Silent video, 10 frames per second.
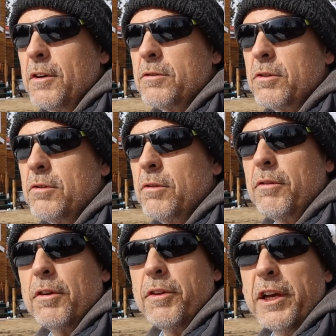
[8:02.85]
So
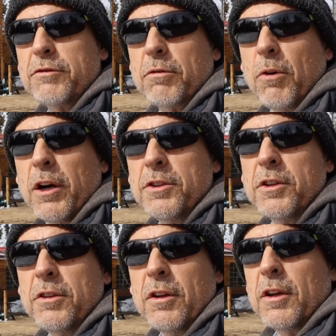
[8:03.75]
thanks for
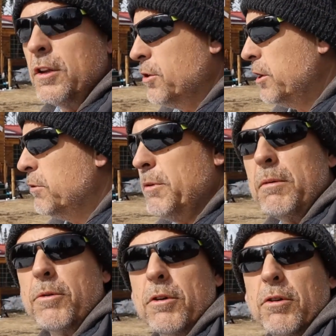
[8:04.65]
watching, and
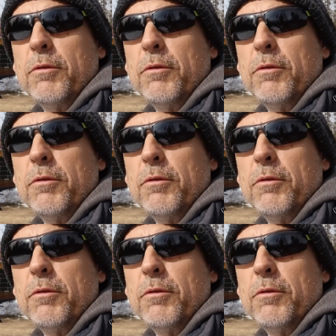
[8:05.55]
remember,